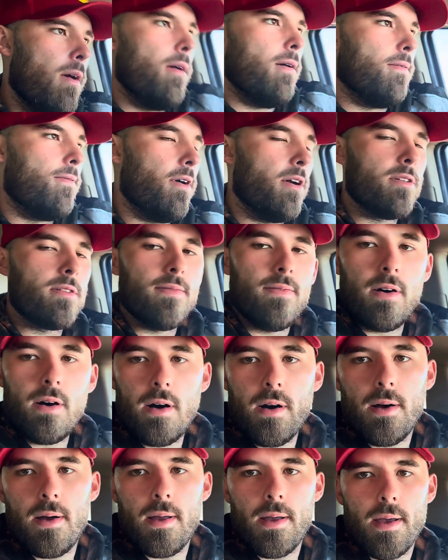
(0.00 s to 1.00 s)
First of
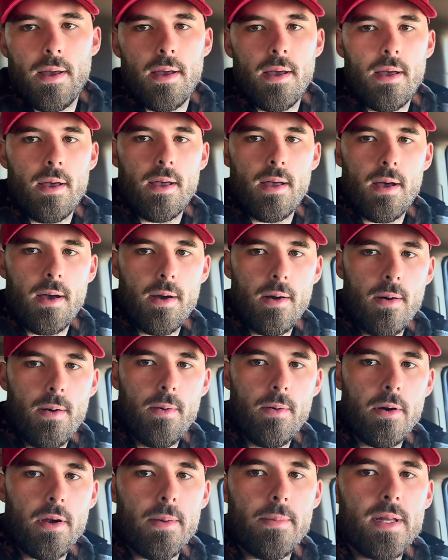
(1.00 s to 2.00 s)
all,
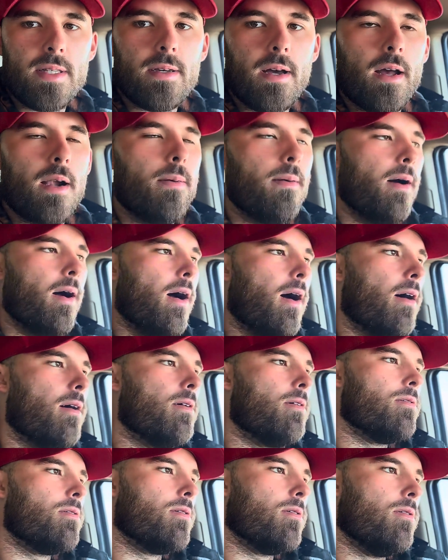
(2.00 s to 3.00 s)
we're going to be talking about
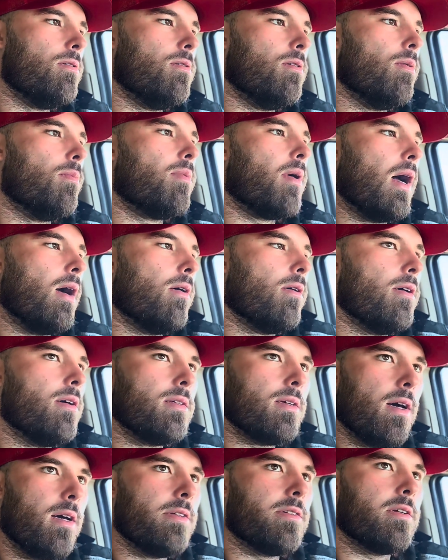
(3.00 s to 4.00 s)
how to
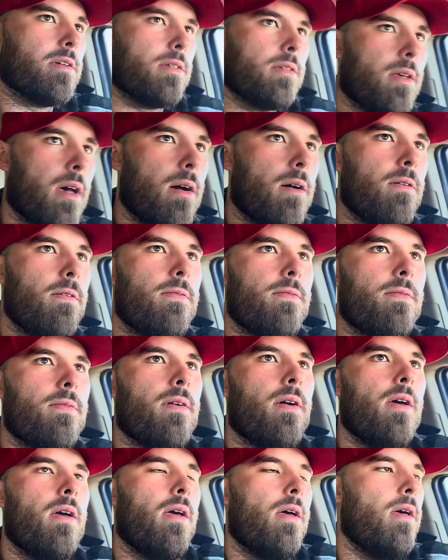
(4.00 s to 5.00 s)
prioritize yourself
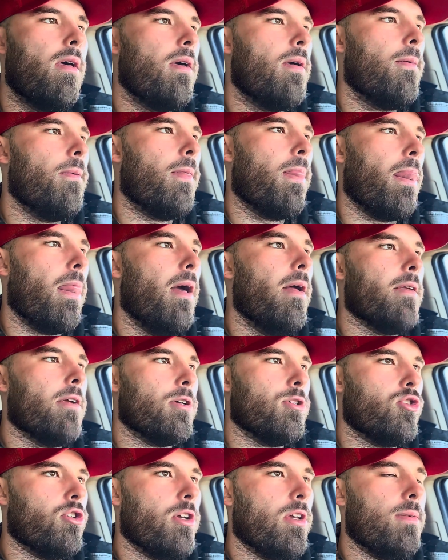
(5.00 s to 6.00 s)
and your
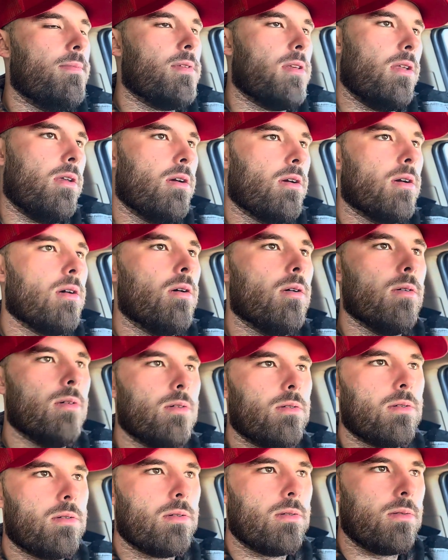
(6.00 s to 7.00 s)
dreams and your
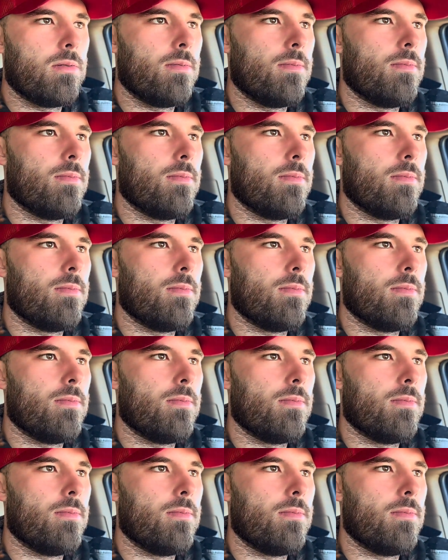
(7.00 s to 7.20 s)
goals.